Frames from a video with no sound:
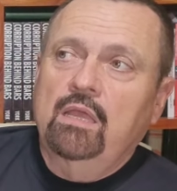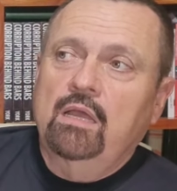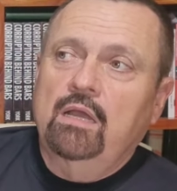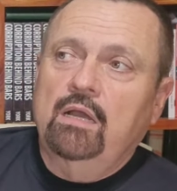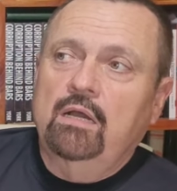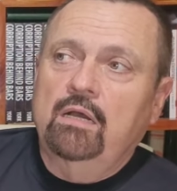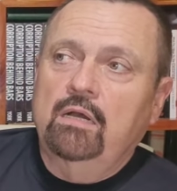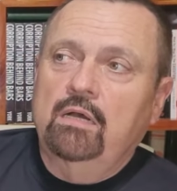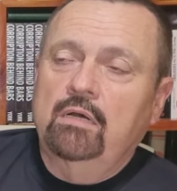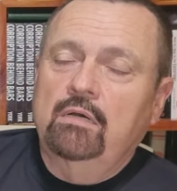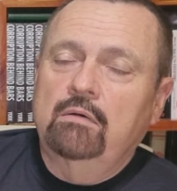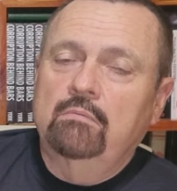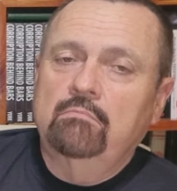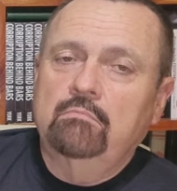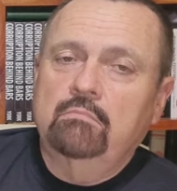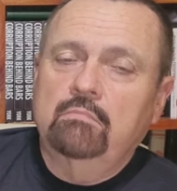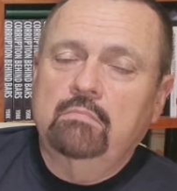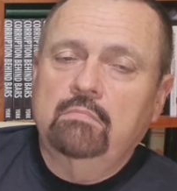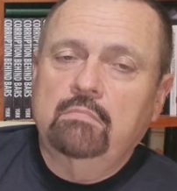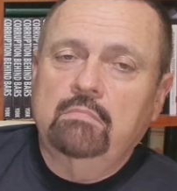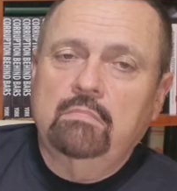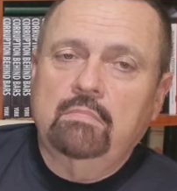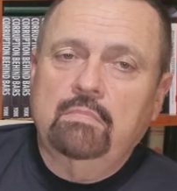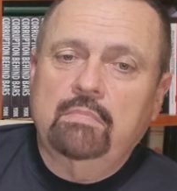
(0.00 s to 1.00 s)
Um,
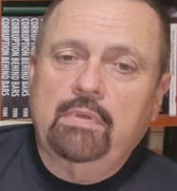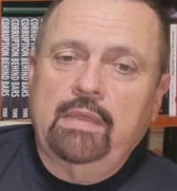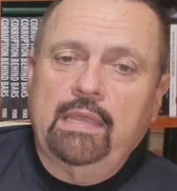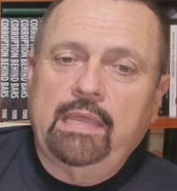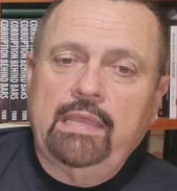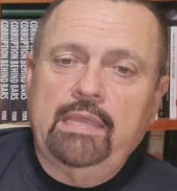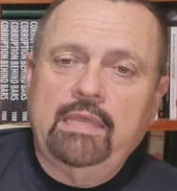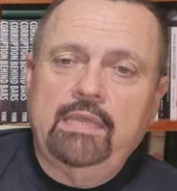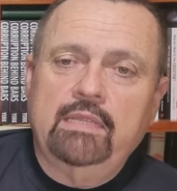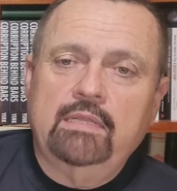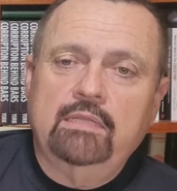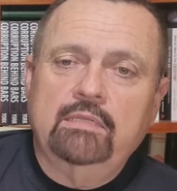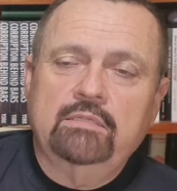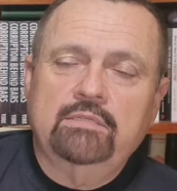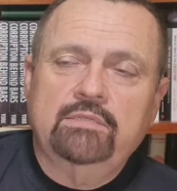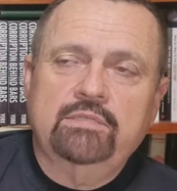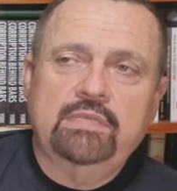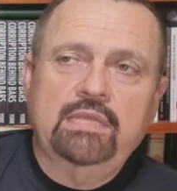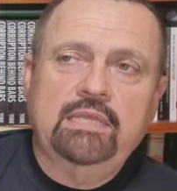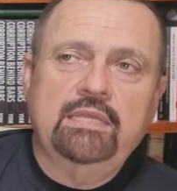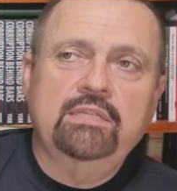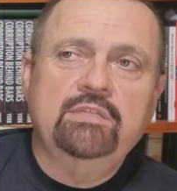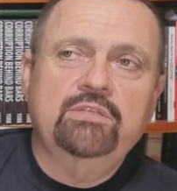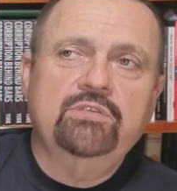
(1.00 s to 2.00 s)
and
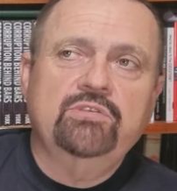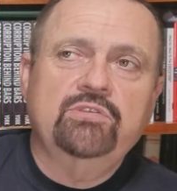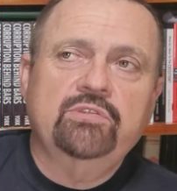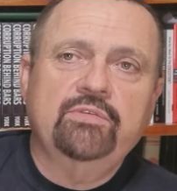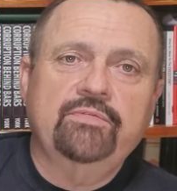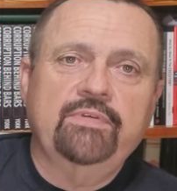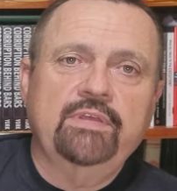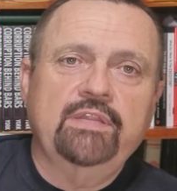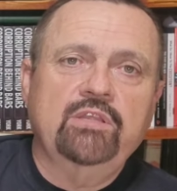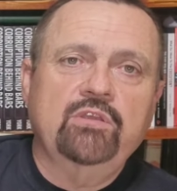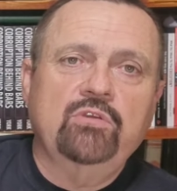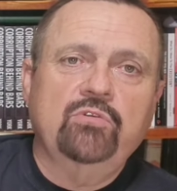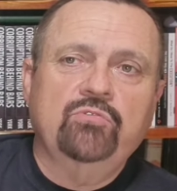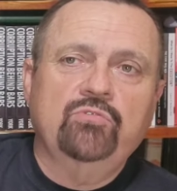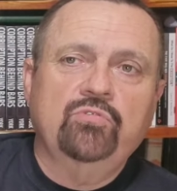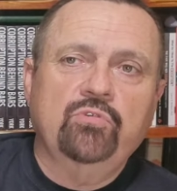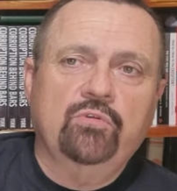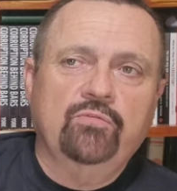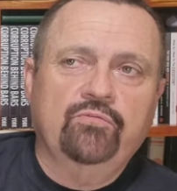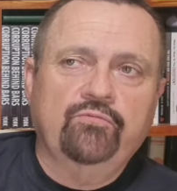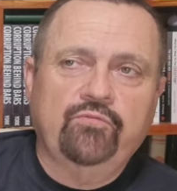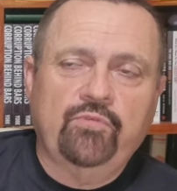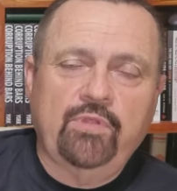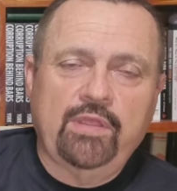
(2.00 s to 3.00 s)
sends the video to
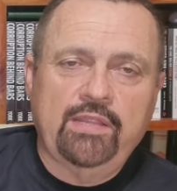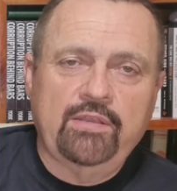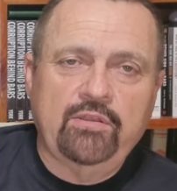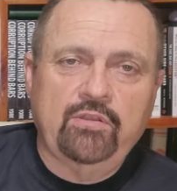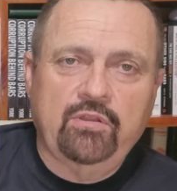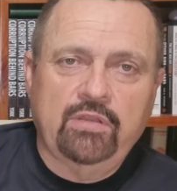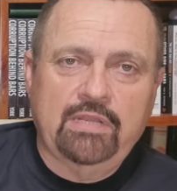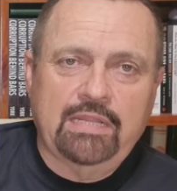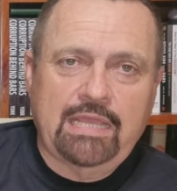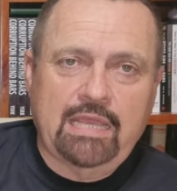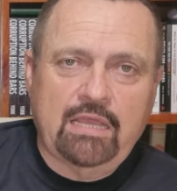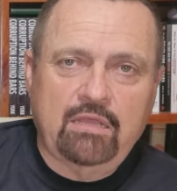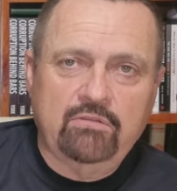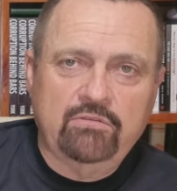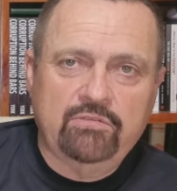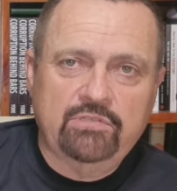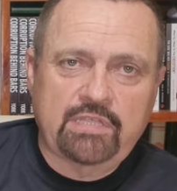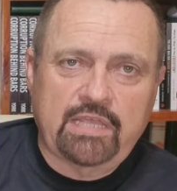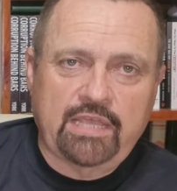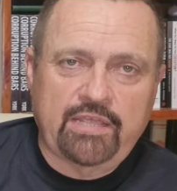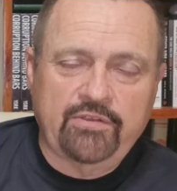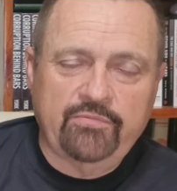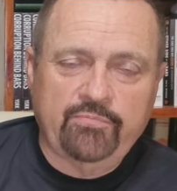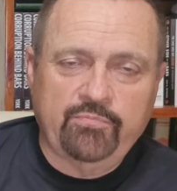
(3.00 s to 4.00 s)
a friend on the
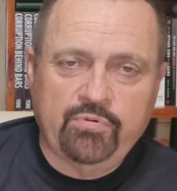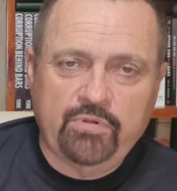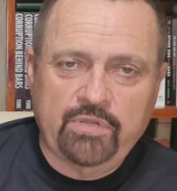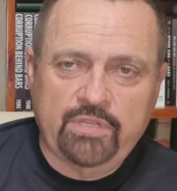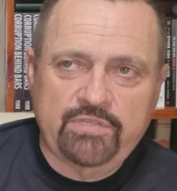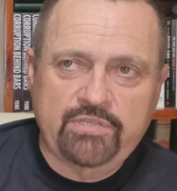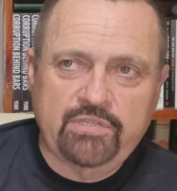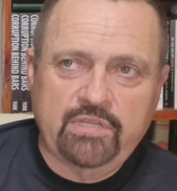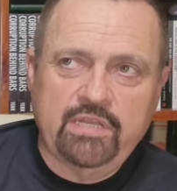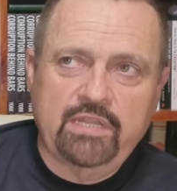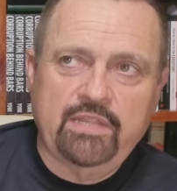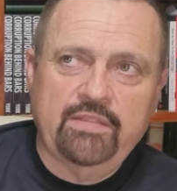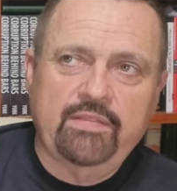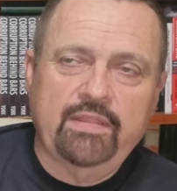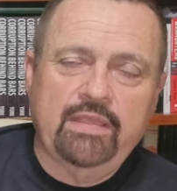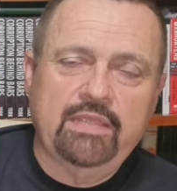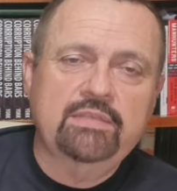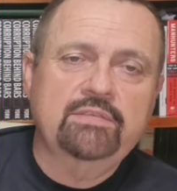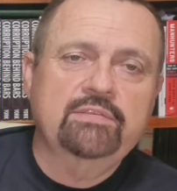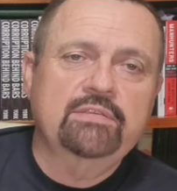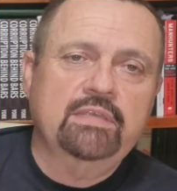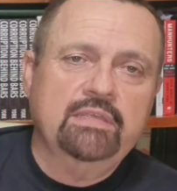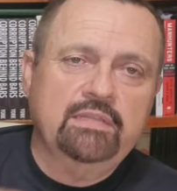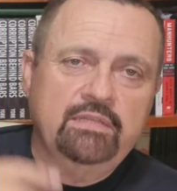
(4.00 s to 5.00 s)
outside of prison, and
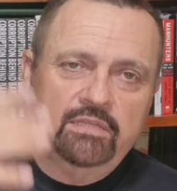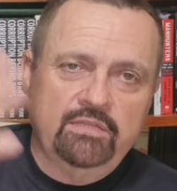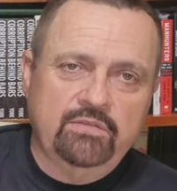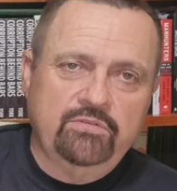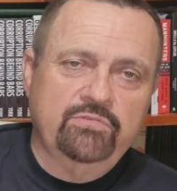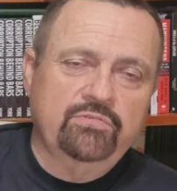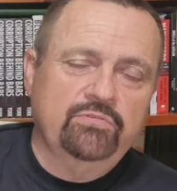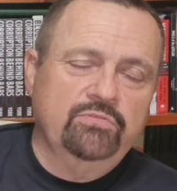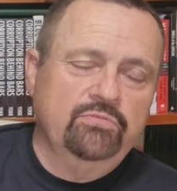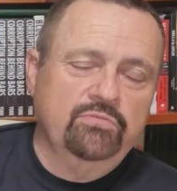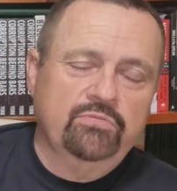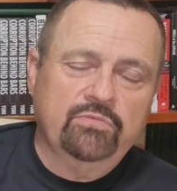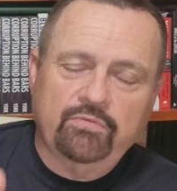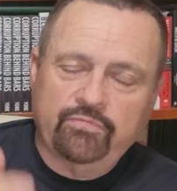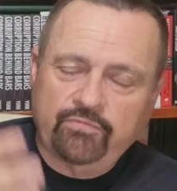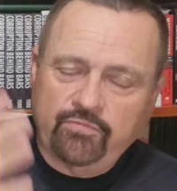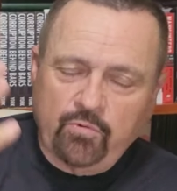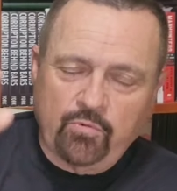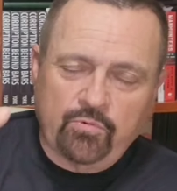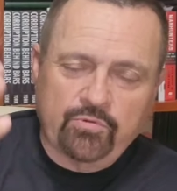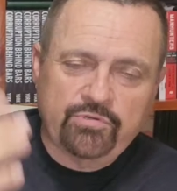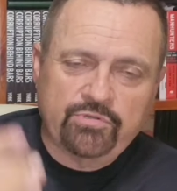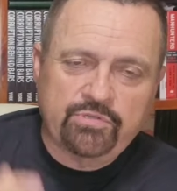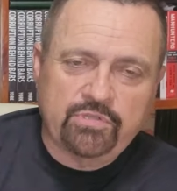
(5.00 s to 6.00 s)
they send it to, of
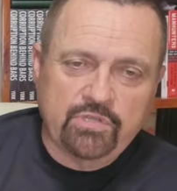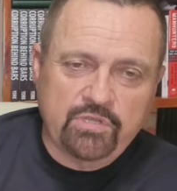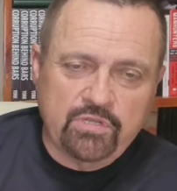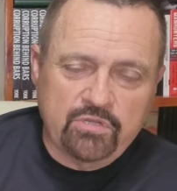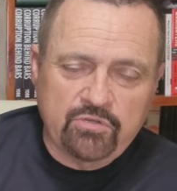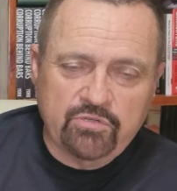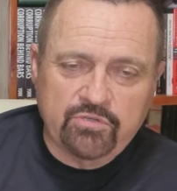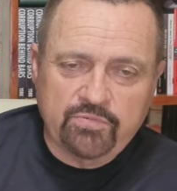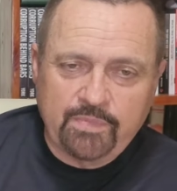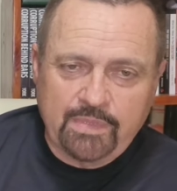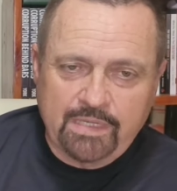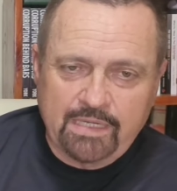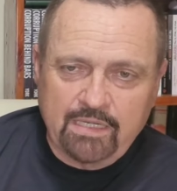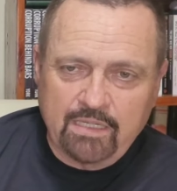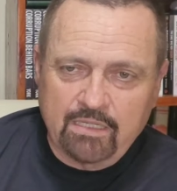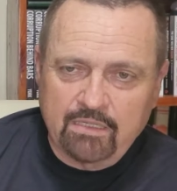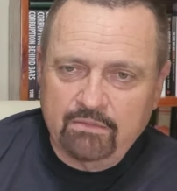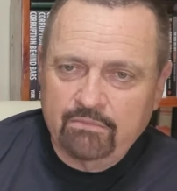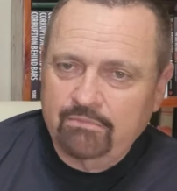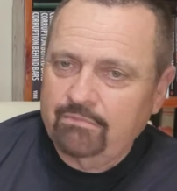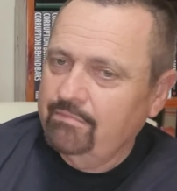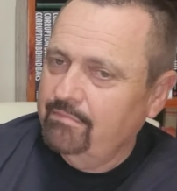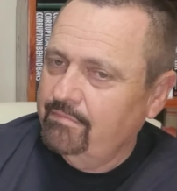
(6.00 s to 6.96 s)
course, the news media.